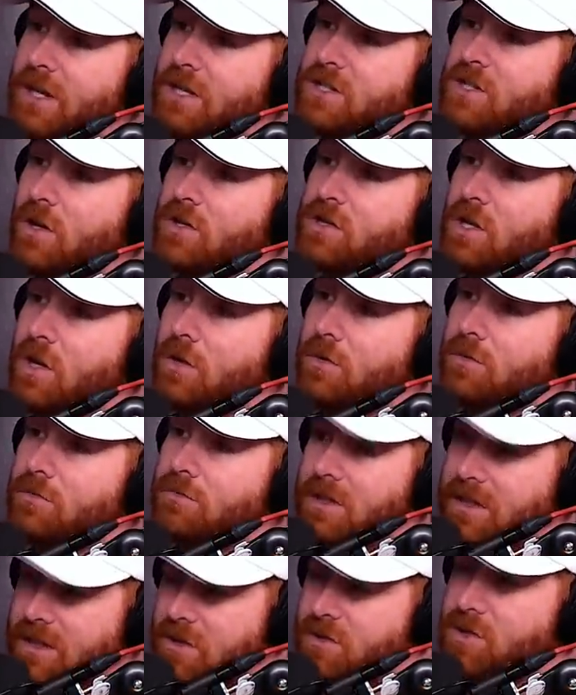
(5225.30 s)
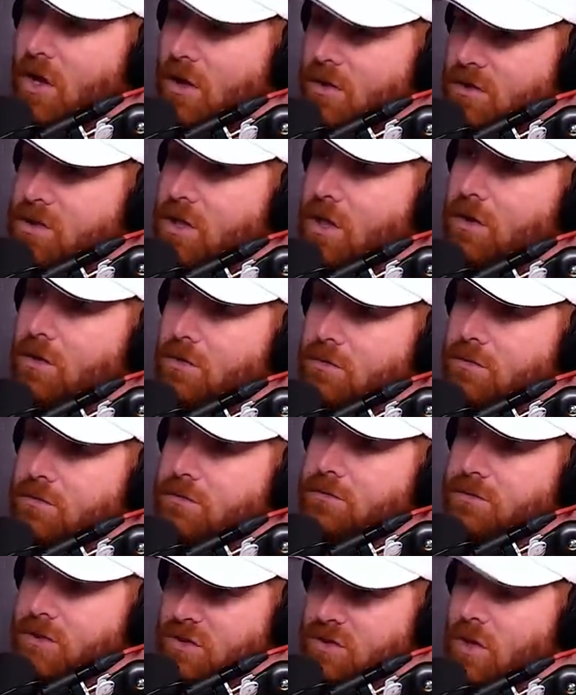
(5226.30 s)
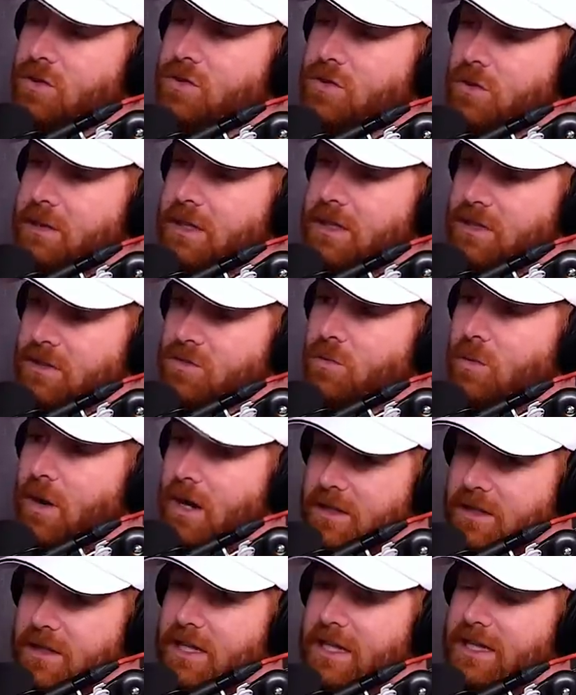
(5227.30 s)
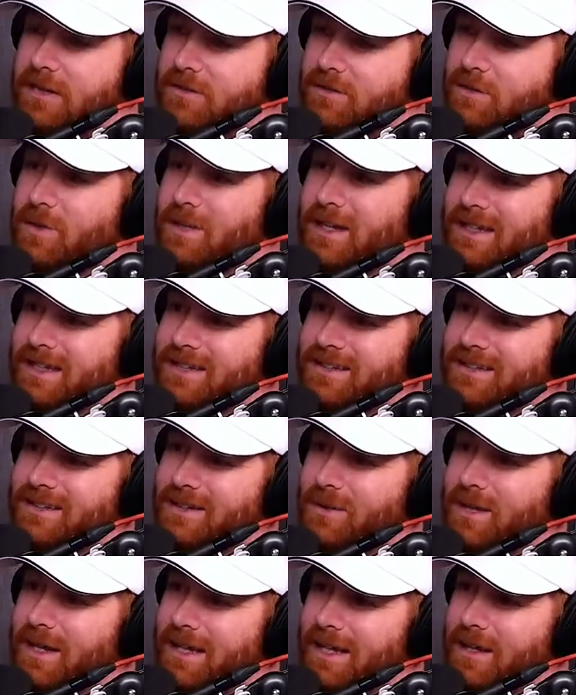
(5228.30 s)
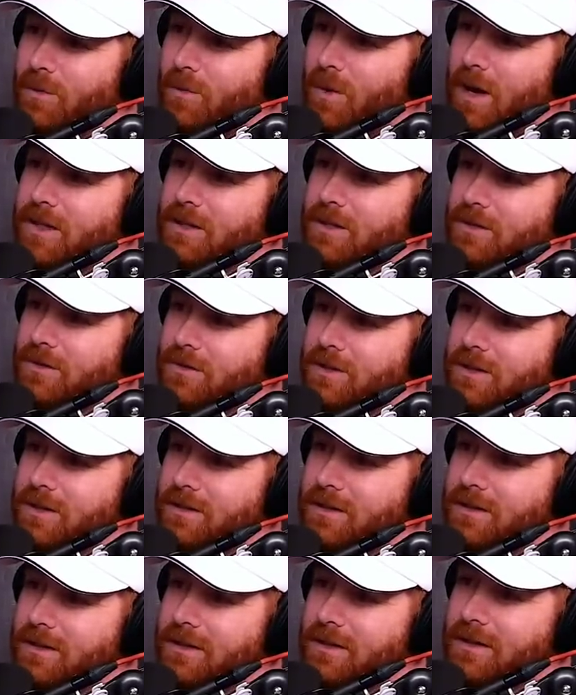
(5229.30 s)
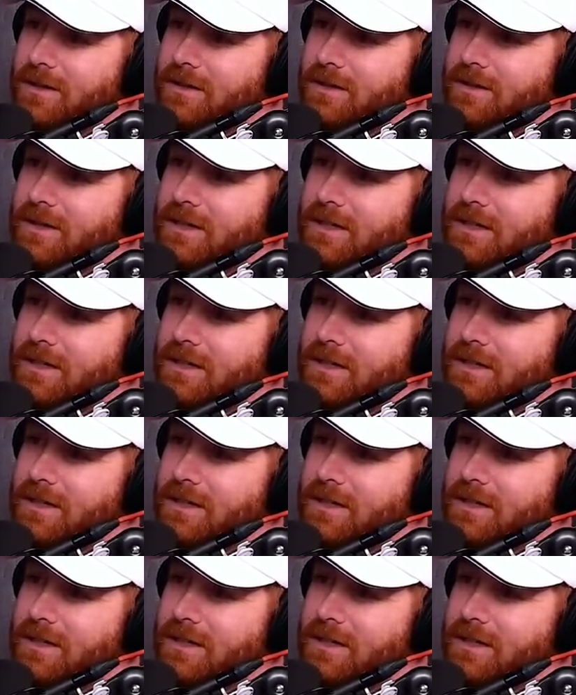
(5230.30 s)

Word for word: but it's also there's also there's also meat. There's why they get you get you get like wagyu and uh,